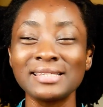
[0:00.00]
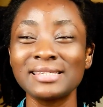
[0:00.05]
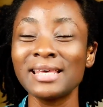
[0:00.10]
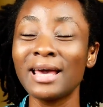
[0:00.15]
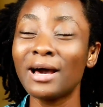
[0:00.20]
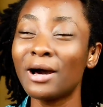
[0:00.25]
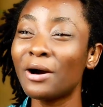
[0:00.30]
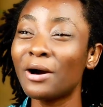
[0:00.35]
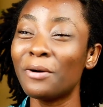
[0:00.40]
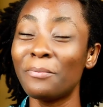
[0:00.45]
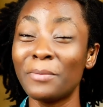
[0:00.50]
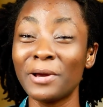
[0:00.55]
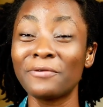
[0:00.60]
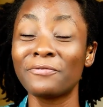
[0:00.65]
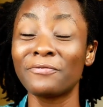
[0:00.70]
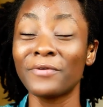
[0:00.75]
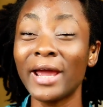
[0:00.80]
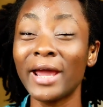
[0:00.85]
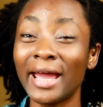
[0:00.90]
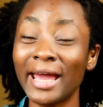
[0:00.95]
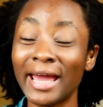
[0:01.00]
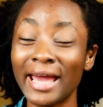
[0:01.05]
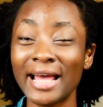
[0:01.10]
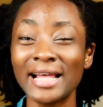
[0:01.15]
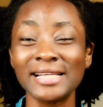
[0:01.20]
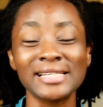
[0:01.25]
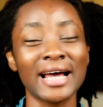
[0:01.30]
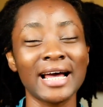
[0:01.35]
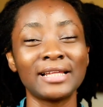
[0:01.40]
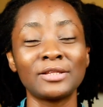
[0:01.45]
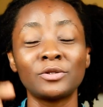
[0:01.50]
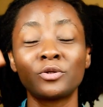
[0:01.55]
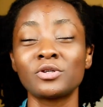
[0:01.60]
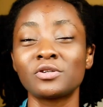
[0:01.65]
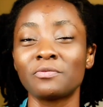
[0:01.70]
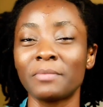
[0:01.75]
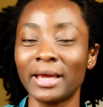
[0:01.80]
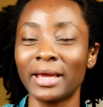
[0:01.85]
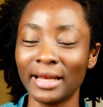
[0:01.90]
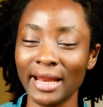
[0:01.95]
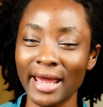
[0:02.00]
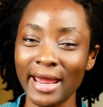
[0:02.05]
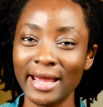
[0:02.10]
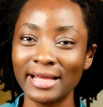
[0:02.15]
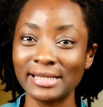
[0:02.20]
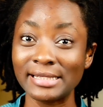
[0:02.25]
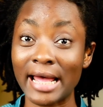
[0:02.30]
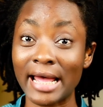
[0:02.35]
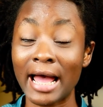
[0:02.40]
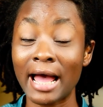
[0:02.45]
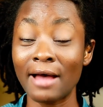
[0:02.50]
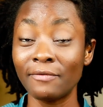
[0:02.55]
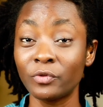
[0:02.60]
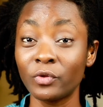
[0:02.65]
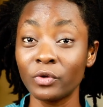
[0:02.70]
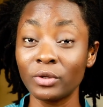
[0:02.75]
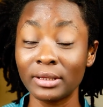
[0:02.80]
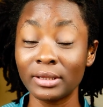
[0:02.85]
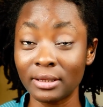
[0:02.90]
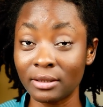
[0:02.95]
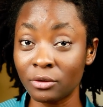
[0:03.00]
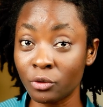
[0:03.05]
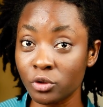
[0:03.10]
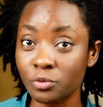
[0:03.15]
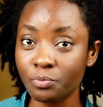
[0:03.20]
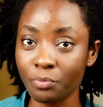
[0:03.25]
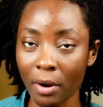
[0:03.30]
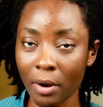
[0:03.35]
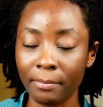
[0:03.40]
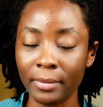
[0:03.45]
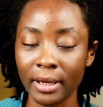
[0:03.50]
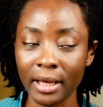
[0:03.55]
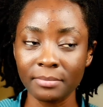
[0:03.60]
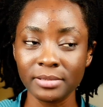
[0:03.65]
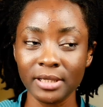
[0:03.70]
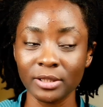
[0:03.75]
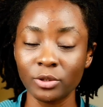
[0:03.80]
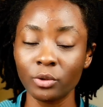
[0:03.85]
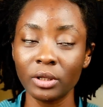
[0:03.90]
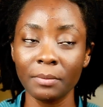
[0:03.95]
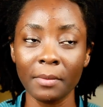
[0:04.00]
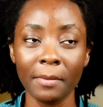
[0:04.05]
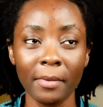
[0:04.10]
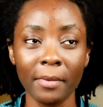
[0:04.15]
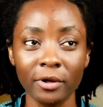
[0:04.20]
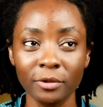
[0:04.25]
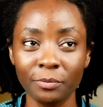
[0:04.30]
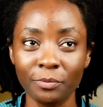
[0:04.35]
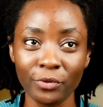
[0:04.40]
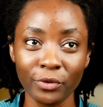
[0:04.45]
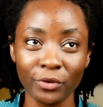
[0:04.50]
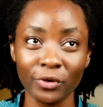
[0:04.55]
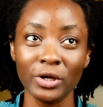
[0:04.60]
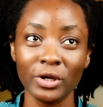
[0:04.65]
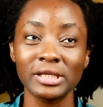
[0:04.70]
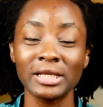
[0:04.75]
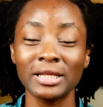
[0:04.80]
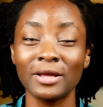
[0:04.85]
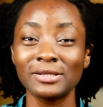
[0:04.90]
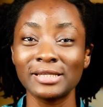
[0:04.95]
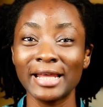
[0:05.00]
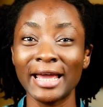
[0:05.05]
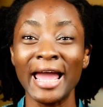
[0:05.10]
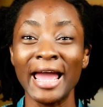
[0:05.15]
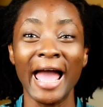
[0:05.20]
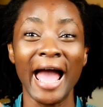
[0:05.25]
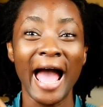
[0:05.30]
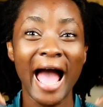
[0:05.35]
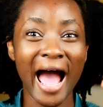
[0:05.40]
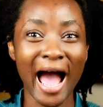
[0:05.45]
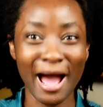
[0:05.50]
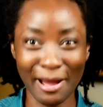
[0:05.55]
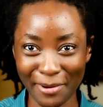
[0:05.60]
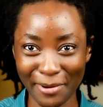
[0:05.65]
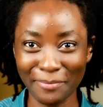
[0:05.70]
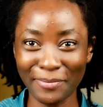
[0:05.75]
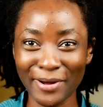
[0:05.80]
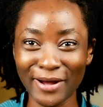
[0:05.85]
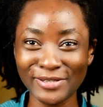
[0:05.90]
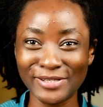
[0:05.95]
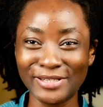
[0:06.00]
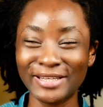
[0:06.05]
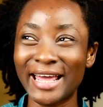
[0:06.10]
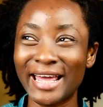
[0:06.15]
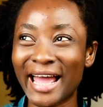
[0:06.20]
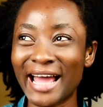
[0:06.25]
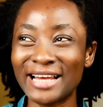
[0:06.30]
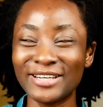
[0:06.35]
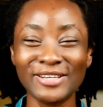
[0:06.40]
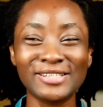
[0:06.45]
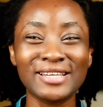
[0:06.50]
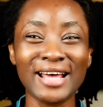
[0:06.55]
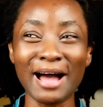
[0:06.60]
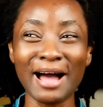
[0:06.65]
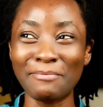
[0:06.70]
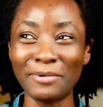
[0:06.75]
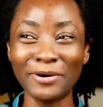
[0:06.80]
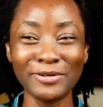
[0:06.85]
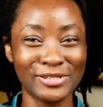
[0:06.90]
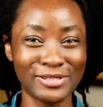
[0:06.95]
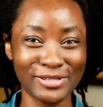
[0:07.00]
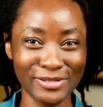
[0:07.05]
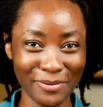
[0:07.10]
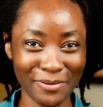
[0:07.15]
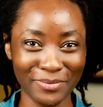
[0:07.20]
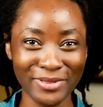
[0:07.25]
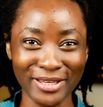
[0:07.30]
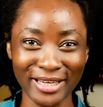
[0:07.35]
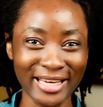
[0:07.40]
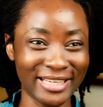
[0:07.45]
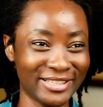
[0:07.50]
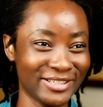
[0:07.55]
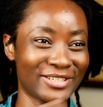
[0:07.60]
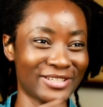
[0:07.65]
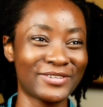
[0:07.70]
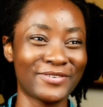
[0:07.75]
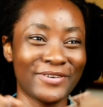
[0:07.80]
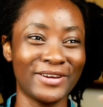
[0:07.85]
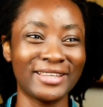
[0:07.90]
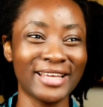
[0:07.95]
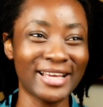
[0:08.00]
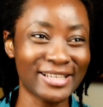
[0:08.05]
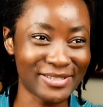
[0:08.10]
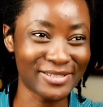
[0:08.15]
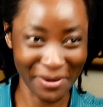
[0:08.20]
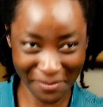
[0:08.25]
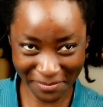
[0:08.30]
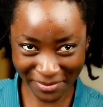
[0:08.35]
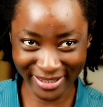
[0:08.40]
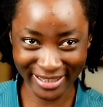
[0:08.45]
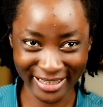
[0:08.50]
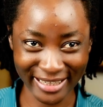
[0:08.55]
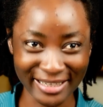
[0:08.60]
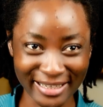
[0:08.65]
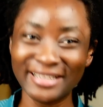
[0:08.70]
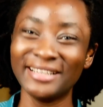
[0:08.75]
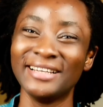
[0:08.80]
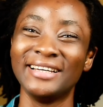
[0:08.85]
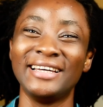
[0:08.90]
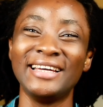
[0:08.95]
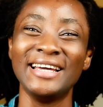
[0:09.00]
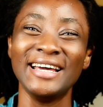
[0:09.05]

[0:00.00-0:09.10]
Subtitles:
tell my friends and those of my clients that have those problems. I told them about the products, and I was like, I'm about to like, I'm on something. I just created something